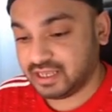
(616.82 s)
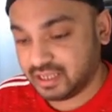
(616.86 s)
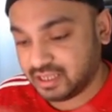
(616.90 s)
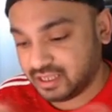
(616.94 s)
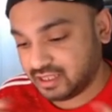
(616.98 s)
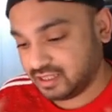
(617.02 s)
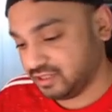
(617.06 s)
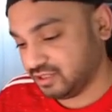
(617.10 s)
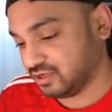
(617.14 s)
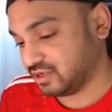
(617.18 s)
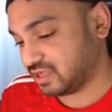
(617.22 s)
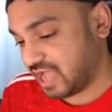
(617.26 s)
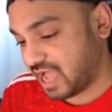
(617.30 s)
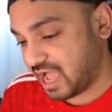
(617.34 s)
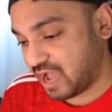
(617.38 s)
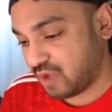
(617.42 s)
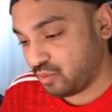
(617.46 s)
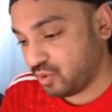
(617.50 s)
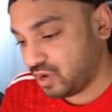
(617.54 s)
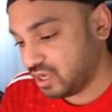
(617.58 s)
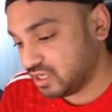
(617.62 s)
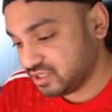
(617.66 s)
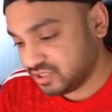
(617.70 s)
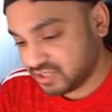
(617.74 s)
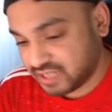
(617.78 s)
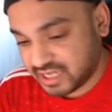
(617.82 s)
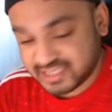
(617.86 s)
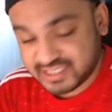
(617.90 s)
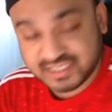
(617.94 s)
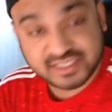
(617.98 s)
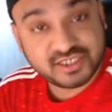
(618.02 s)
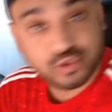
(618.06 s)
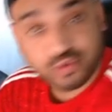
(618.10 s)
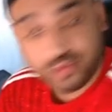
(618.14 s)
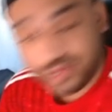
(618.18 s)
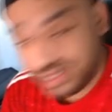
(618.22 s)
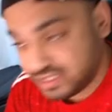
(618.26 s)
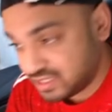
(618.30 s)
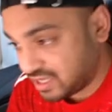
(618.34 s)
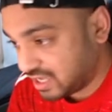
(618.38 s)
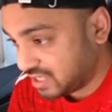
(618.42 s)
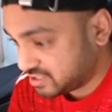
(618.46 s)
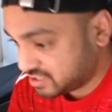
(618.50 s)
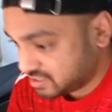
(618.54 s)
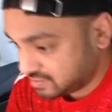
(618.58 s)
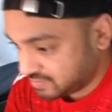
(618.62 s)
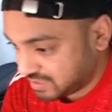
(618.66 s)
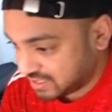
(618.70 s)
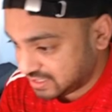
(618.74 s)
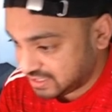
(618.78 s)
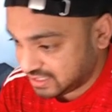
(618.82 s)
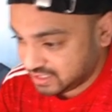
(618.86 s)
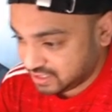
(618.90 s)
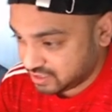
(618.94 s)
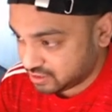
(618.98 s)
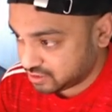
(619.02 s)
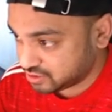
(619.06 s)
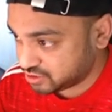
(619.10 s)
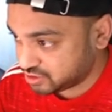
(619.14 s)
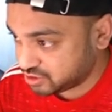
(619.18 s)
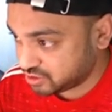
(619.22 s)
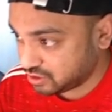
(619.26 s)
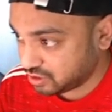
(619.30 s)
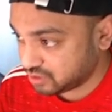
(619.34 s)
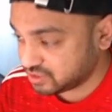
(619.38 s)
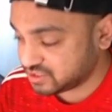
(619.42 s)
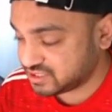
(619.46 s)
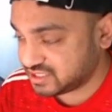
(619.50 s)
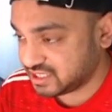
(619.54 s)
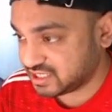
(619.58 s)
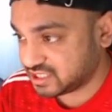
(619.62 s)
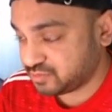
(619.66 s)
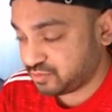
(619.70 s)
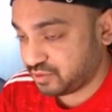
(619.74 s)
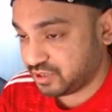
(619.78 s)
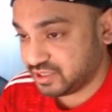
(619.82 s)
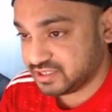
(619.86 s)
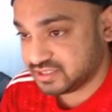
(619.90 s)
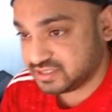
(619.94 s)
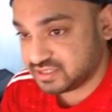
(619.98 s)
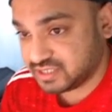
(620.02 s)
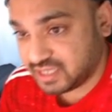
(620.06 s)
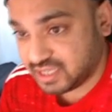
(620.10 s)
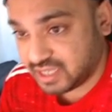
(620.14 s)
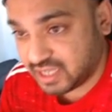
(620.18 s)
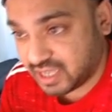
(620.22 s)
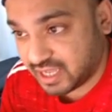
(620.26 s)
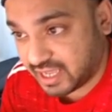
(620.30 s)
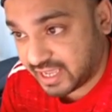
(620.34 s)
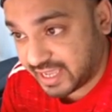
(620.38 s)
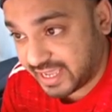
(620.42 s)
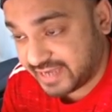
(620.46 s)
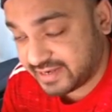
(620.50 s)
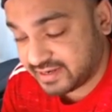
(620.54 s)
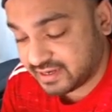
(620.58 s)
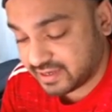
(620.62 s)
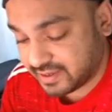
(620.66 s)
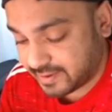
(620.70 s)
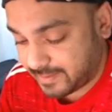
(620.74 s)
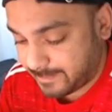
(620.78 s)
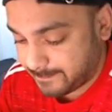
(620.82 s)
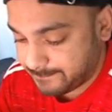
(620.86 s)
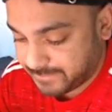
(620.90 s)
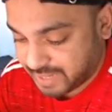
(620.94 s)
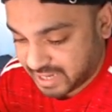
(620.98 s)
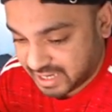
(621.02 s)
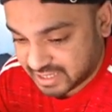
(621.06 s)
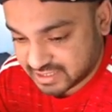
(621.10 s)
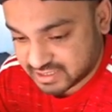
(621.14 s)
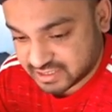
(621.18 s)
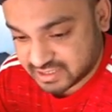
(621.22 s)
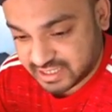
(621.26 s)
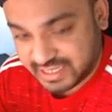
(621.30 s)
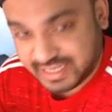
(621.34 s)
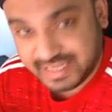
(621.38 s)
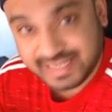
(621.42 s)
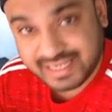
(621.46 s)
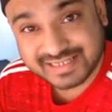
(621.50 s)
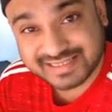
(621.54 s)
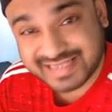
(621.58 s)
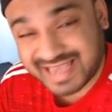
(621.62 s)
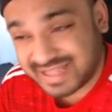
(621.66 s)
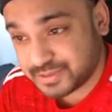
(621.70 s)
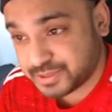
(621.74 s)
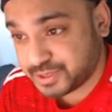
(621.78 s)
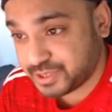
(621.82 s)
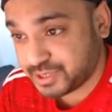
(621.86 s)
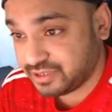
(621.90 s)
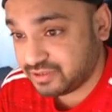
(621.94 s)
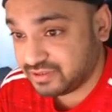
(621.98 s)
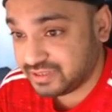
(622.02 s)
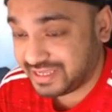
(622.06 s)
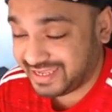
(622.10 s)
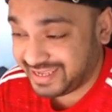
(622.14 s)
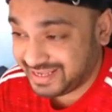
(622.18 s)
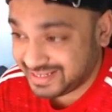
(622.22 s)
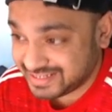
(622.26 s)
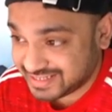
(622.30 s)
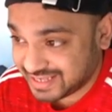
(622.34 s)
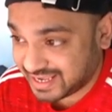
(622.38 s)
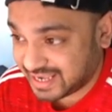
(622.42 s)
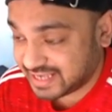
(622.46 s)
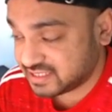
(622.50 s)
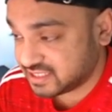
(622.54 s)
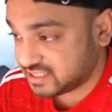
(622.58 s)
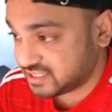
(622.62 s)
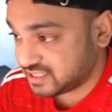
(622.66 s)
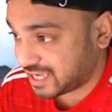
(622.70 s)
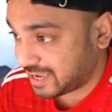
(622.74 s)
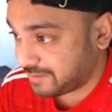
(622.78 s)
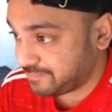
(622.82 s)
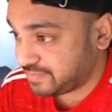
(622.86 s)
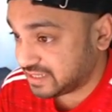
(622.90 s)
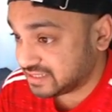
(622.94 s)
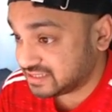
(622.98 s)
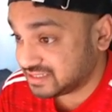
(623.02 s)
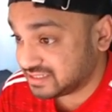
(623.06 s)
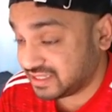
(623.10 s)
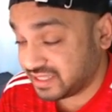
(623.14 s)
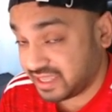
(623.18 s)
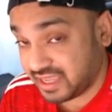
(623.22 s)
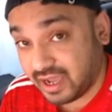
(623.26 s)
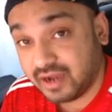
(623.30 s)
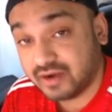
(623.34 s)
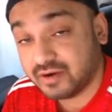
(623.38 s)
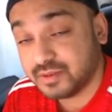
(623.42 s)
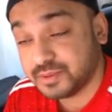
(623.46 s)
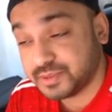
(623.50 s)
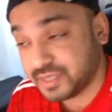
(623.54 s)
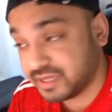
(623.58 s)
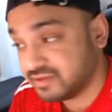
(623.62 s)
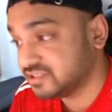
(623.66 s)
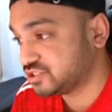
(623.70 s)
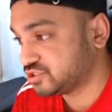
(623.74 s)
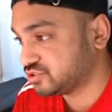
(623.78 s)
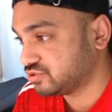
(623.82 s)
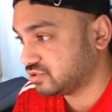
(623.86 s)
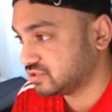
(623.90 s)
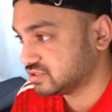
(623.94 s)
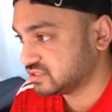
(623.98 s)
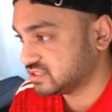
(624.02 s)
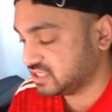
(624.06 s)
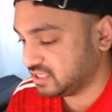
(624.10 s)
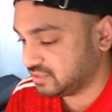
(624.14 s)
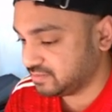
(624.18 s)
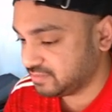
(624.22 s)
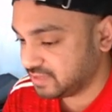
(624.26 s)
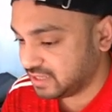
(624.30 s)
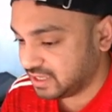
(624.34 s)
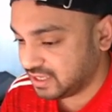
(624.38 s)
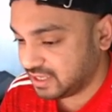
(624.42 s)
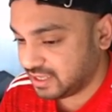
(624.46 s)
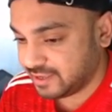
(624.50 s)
Look, I want United to win ultimately, you know, to go six points ahead. But it is Anfield. It is against the champions. They are a very strong team.